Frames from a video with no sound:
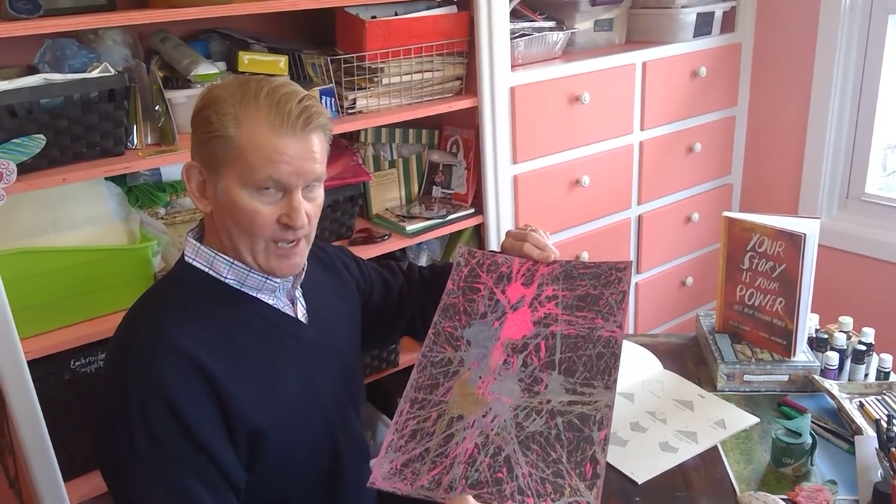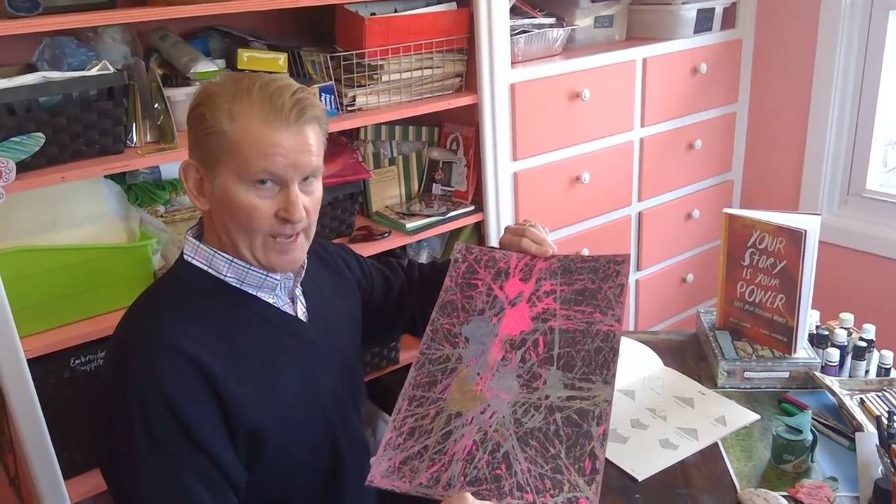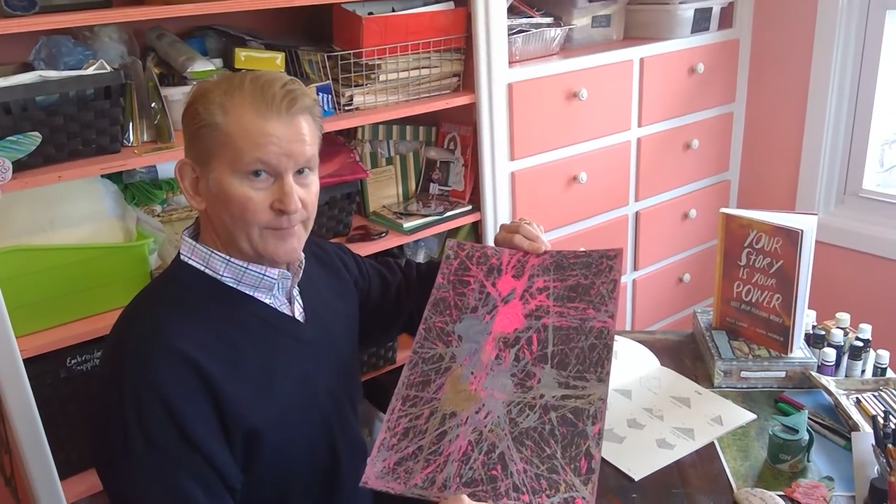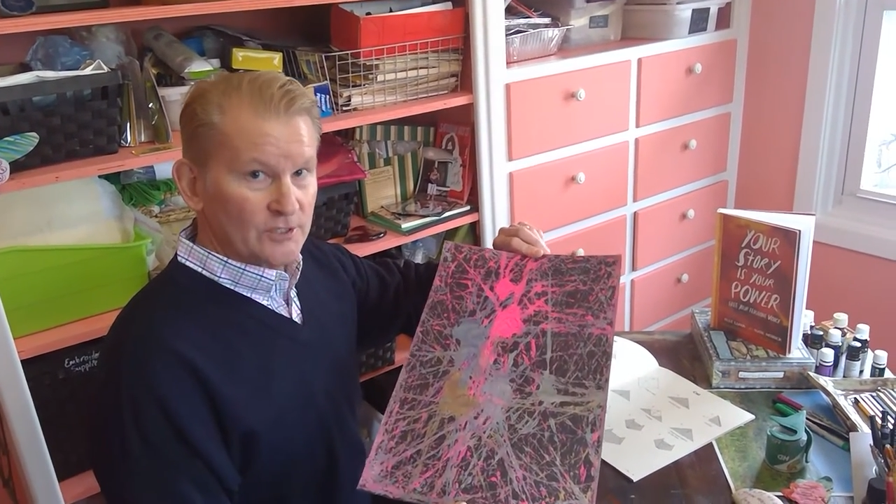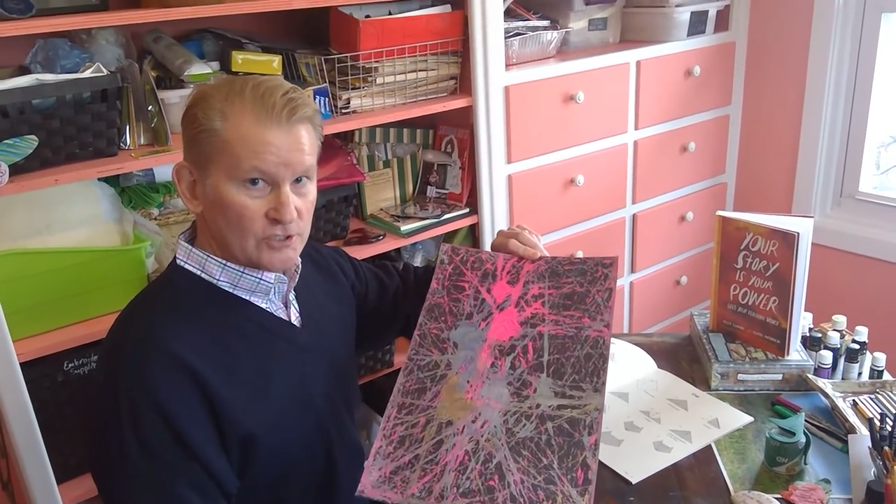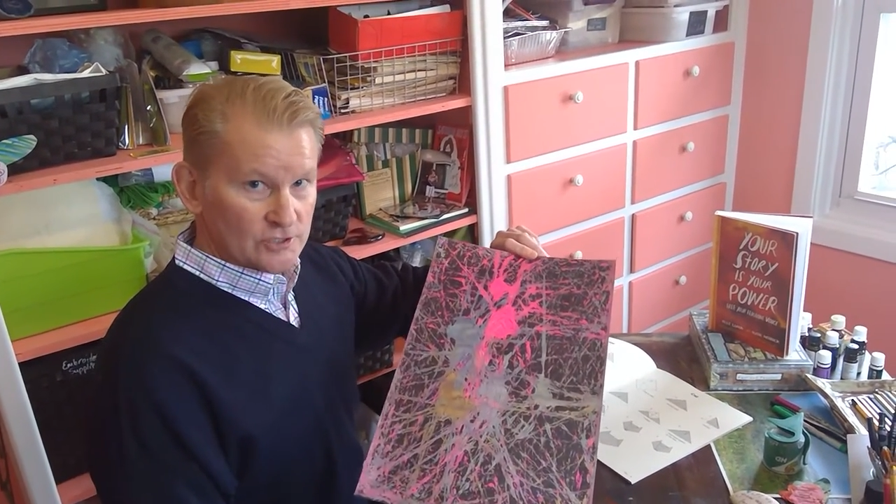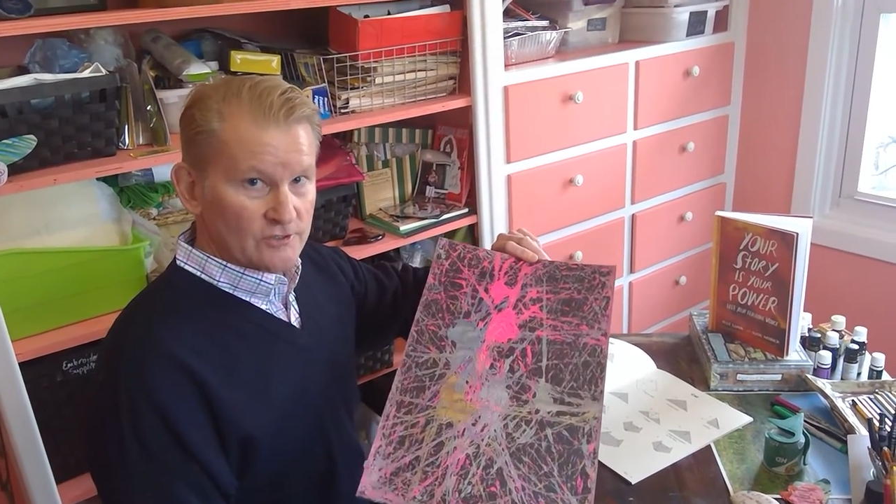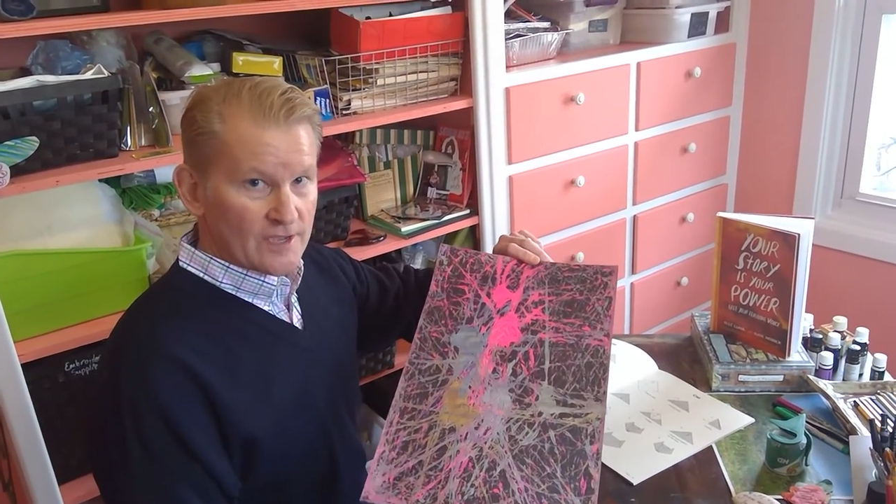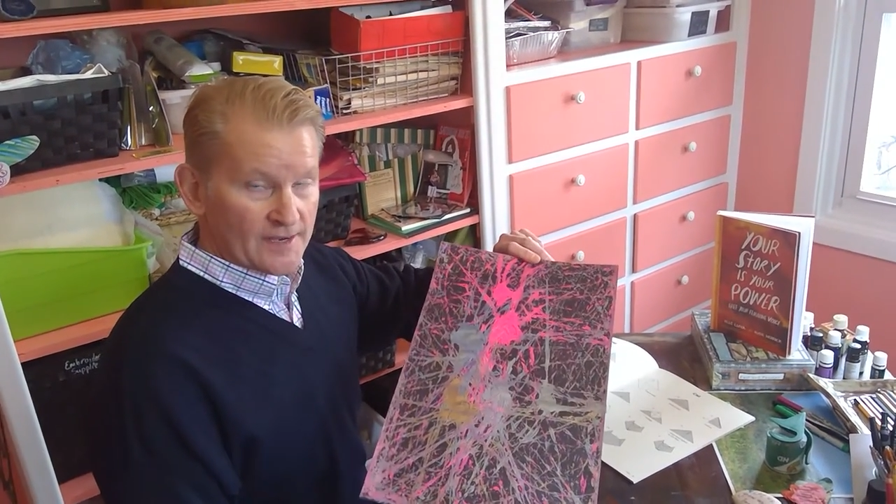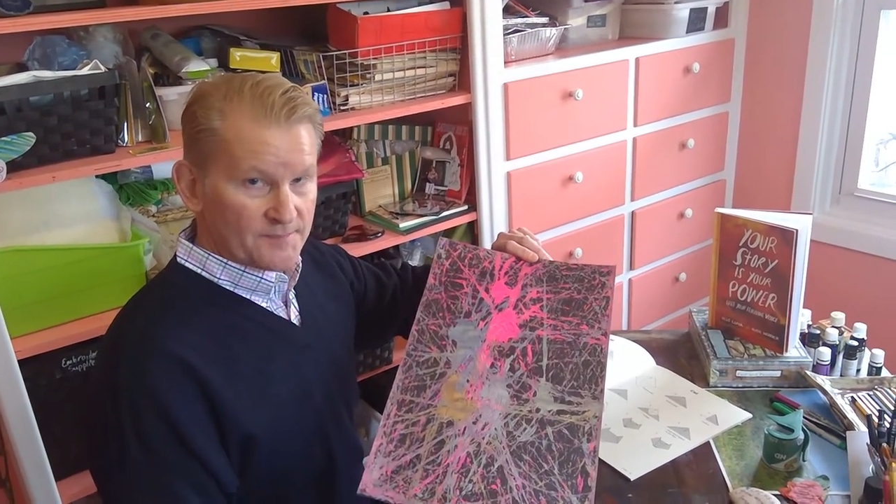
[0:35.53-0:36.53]
I'm going to
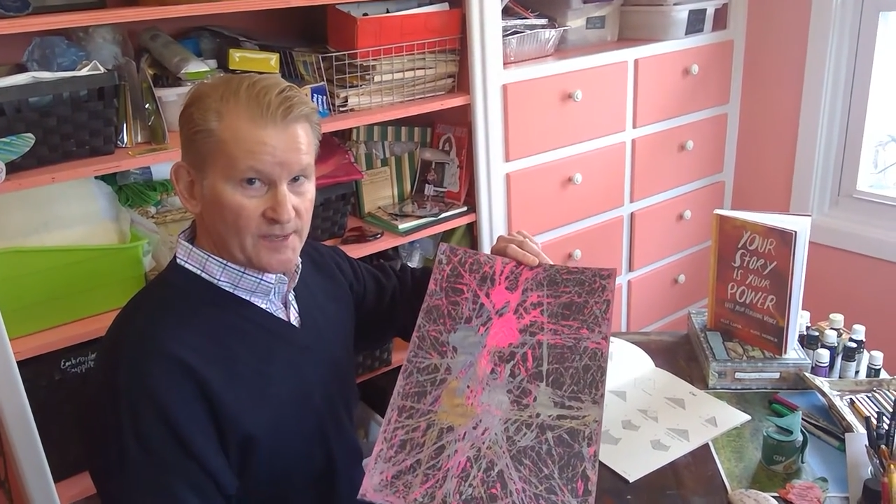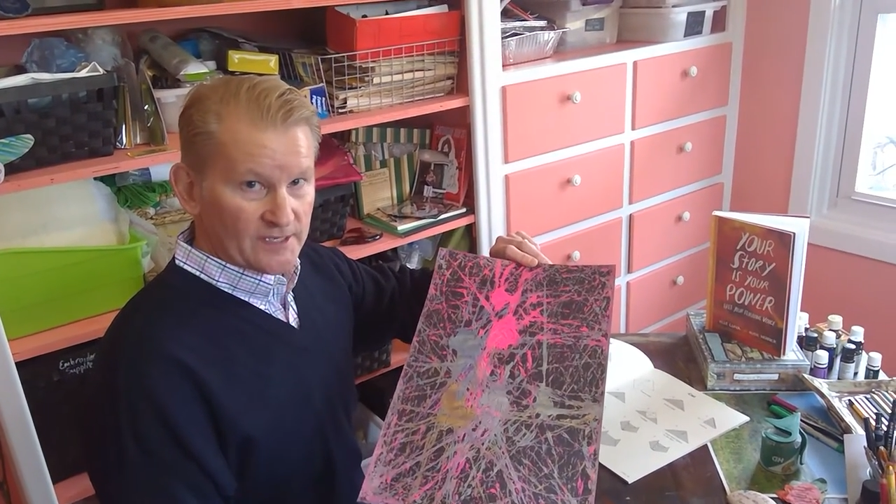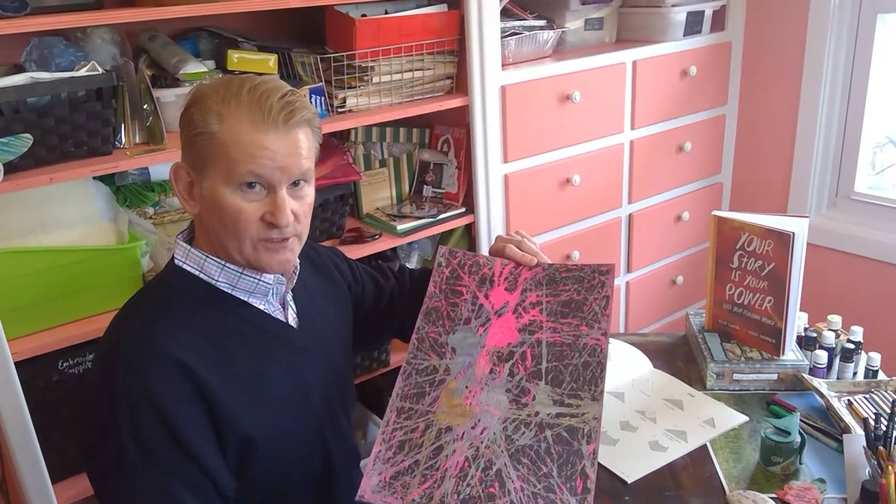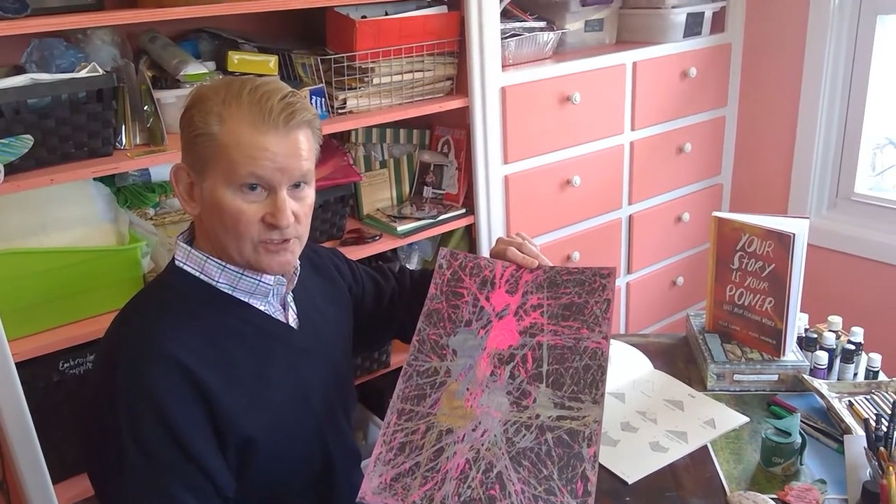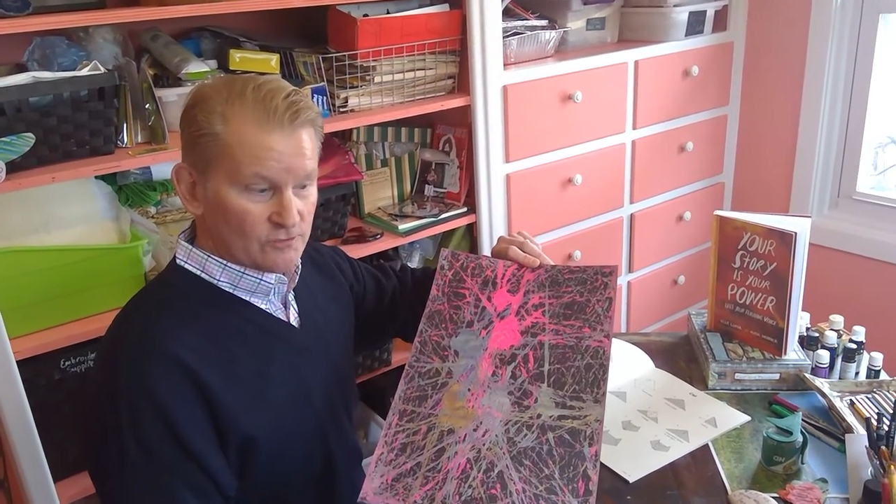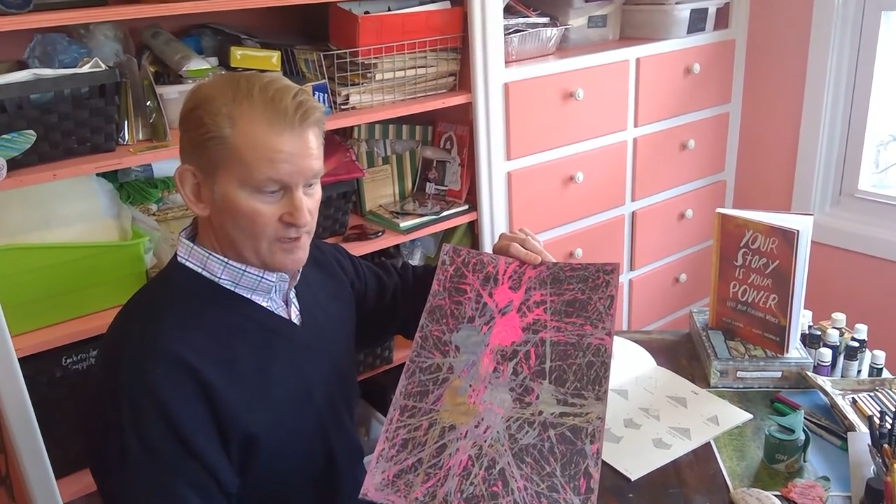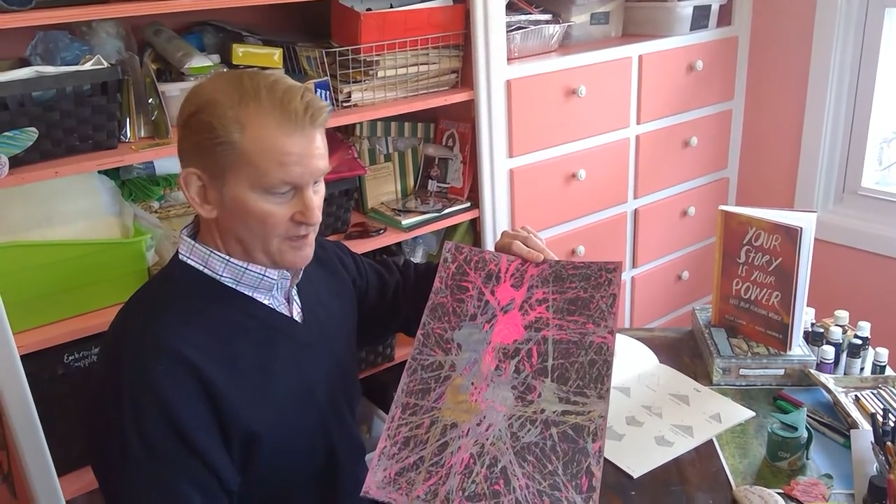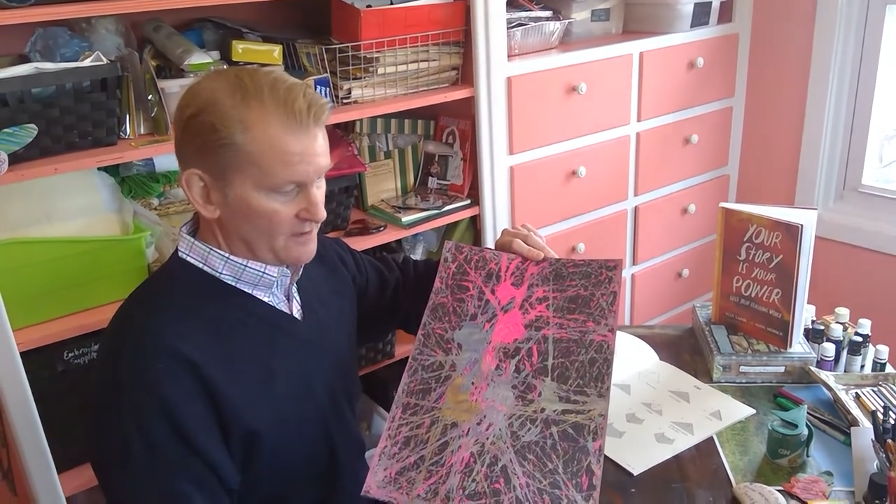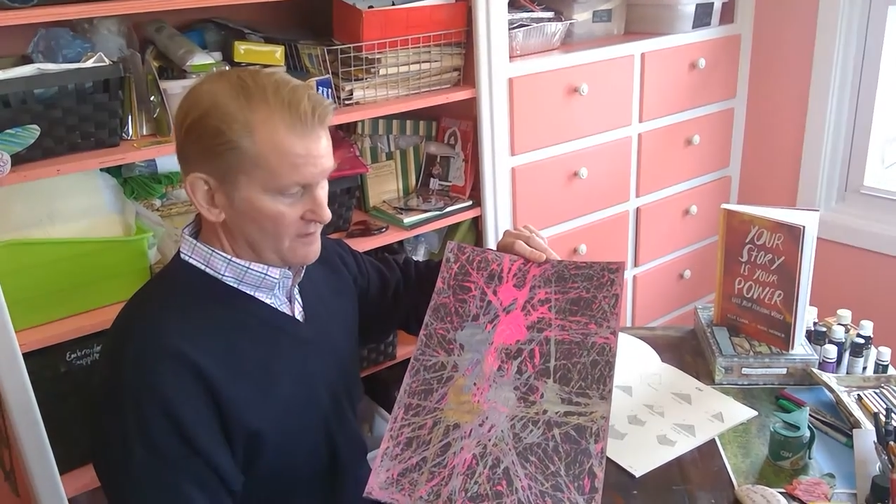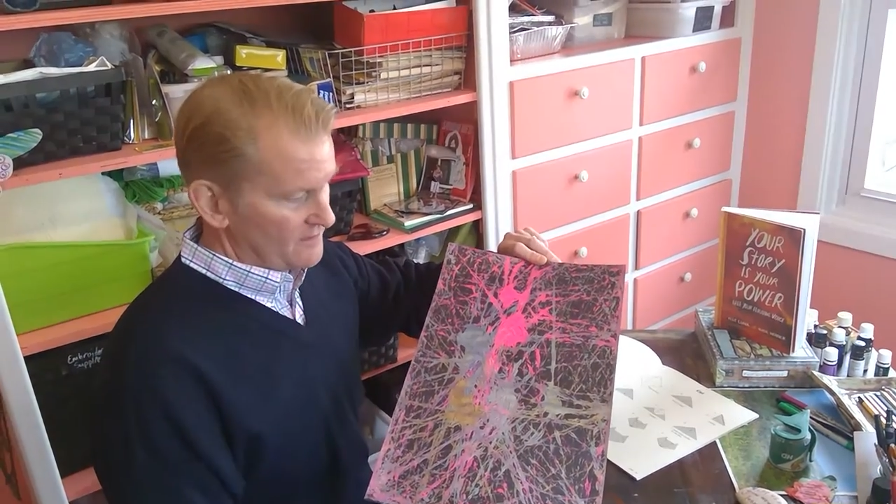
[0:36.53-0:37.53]
show you how to make a
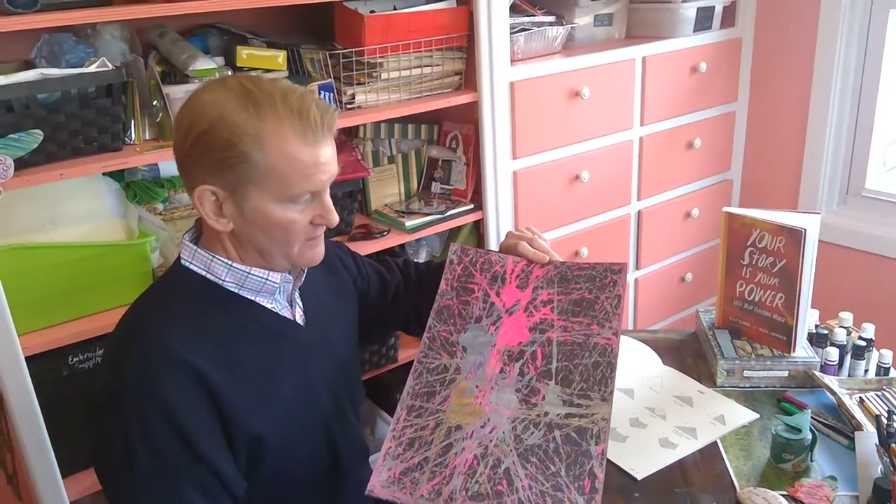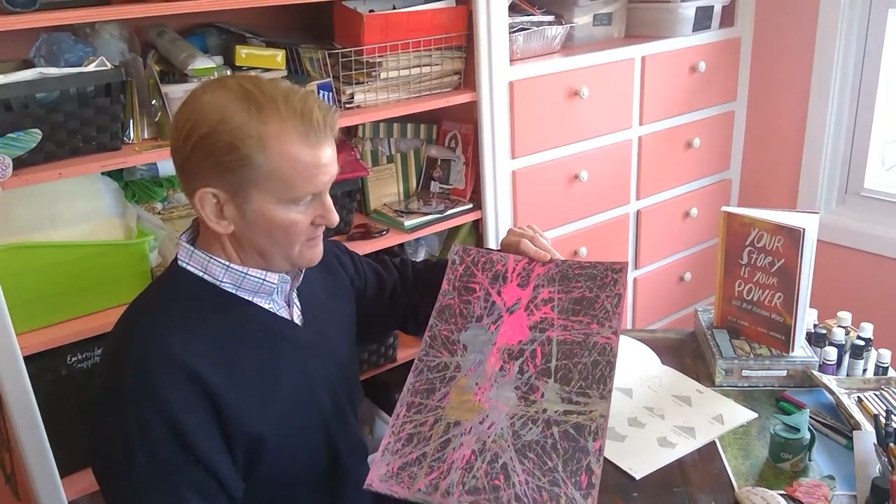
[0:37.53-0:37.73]
square.